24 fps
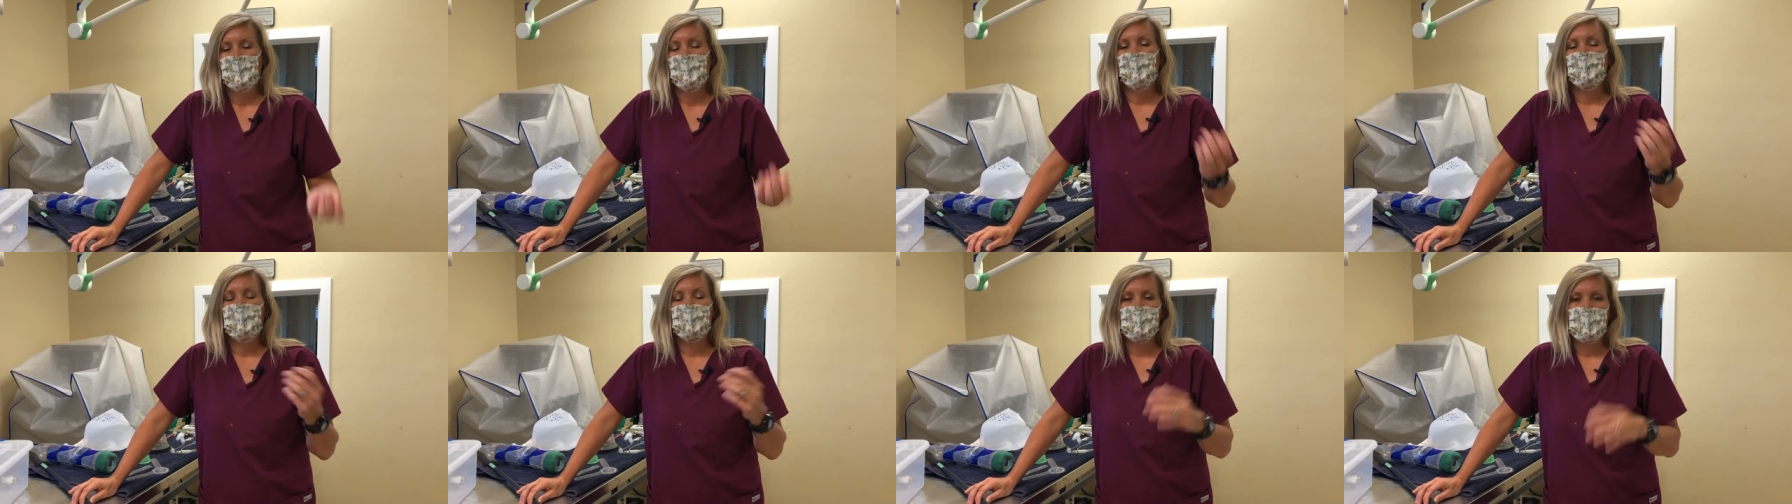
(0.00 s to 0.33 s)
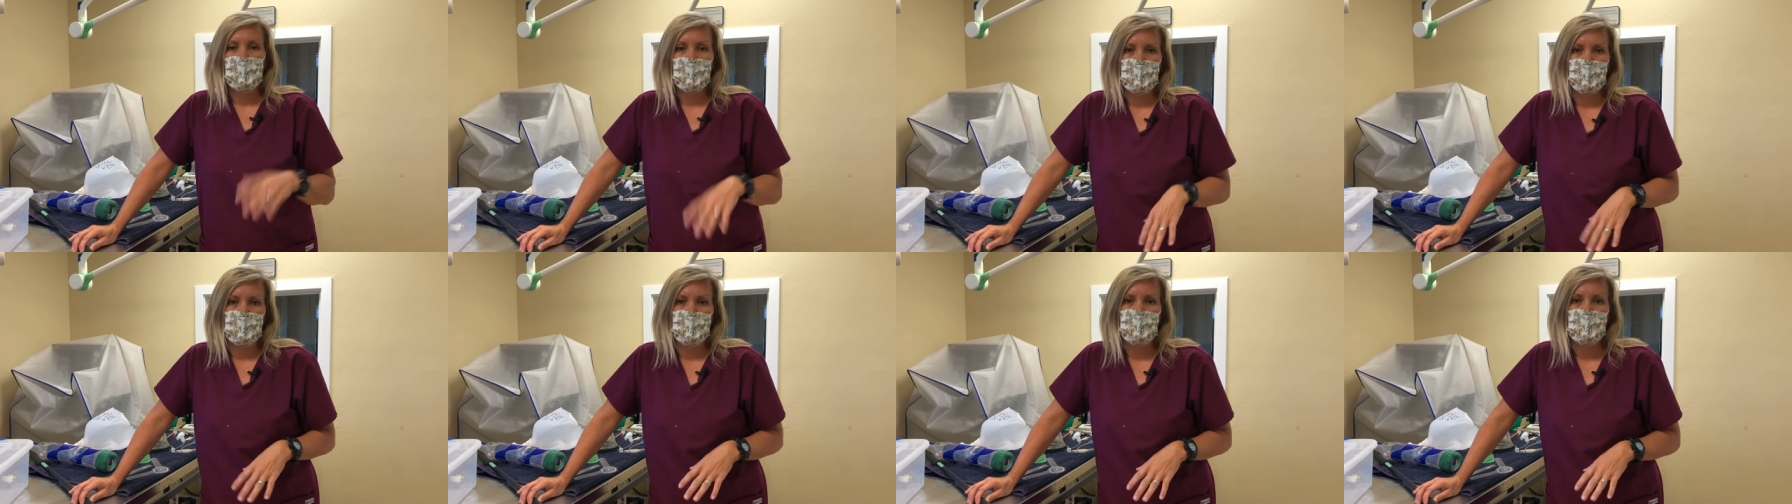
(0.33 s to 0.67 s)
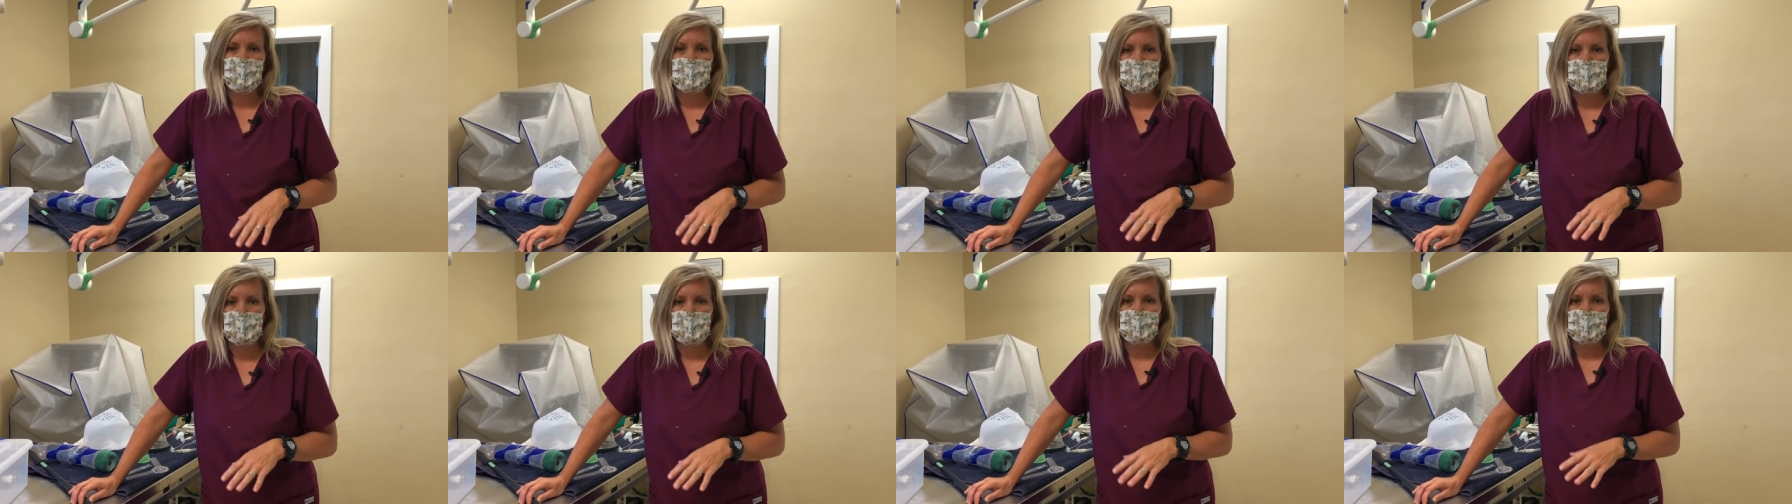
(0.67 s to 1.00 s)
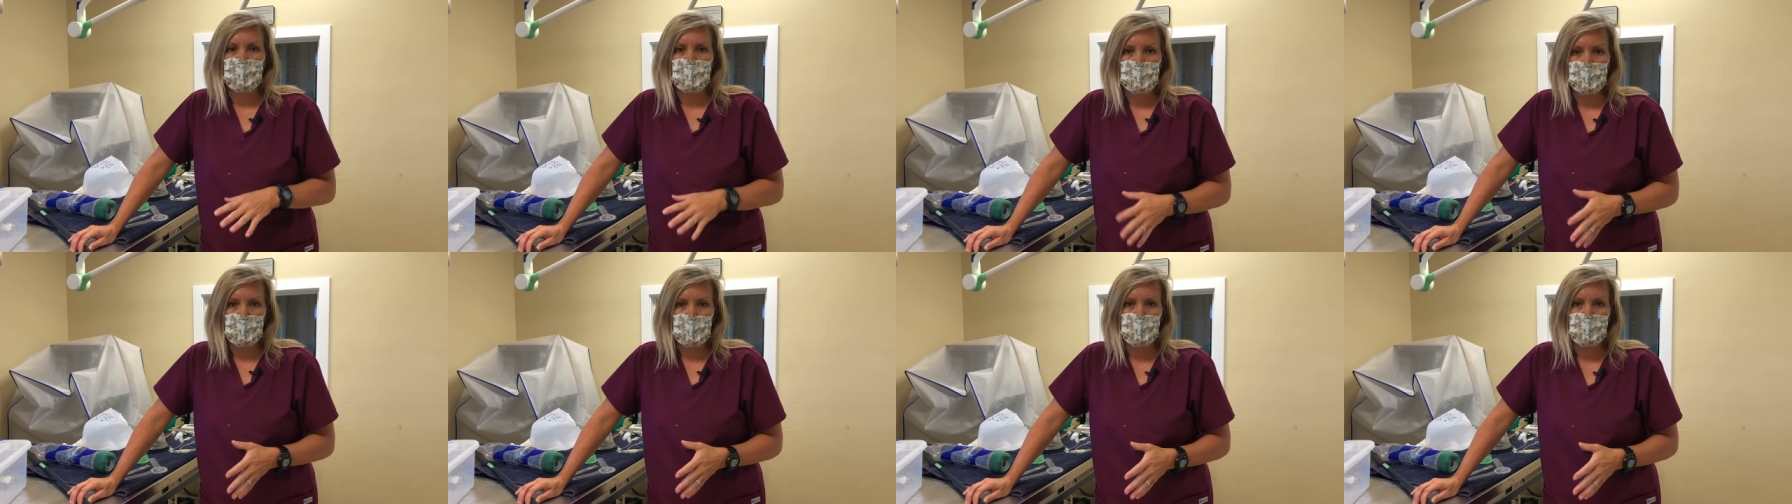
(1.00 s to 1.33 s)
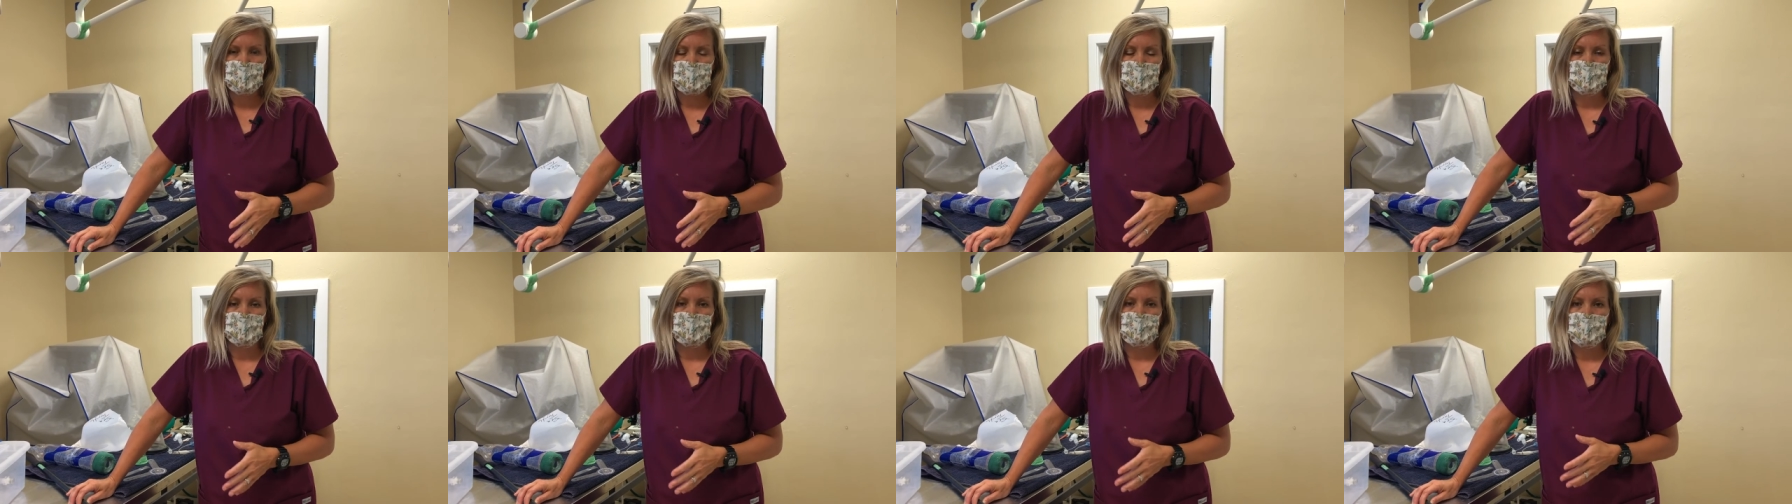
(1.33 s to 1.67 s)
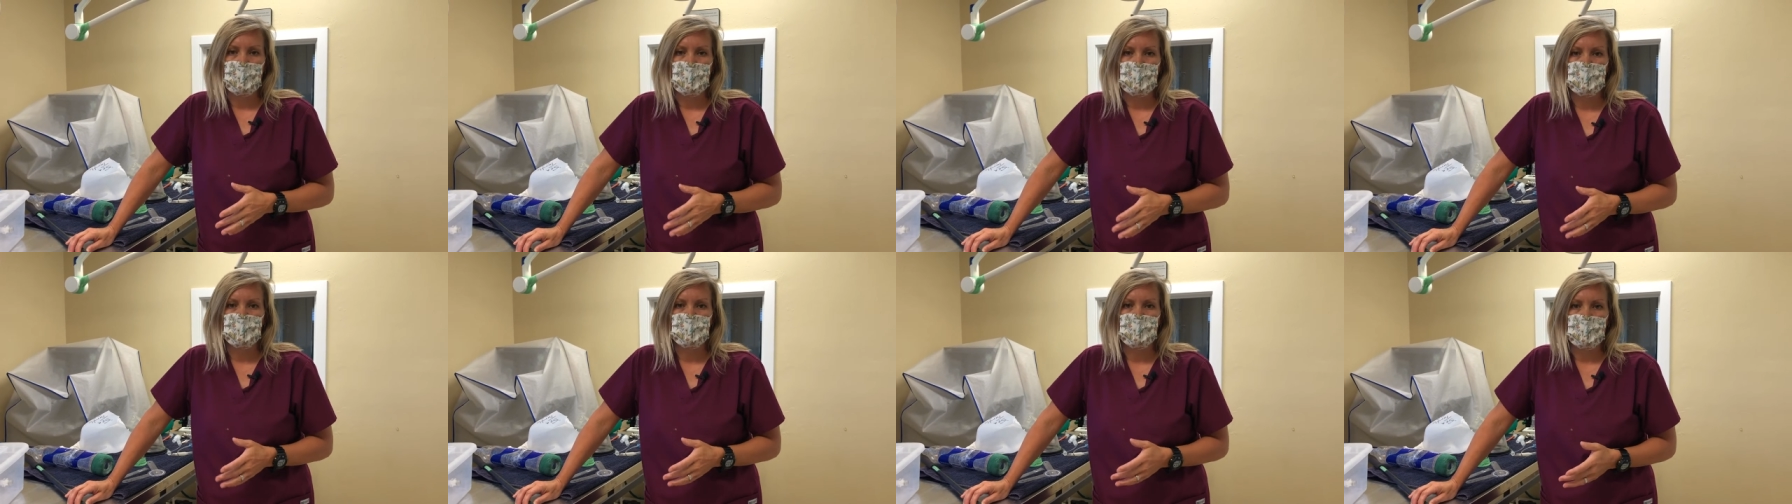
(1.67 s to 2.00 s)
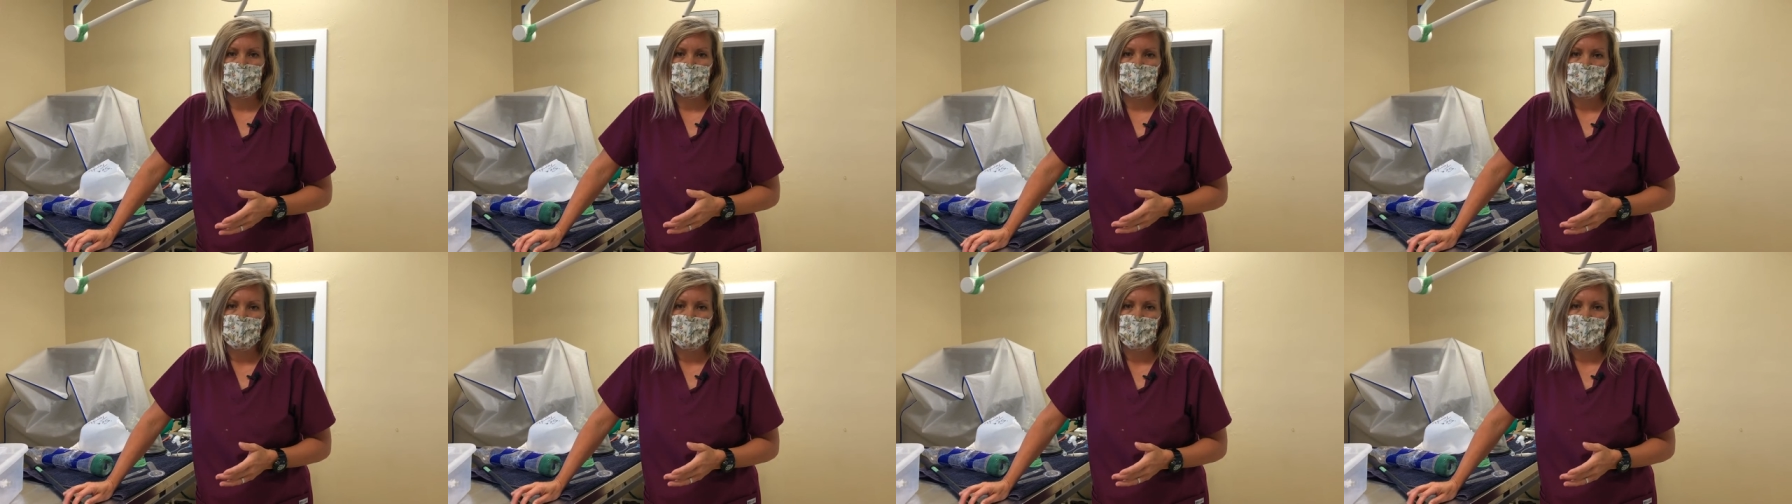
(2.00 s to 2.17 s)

they're having physical therapy in the hospital.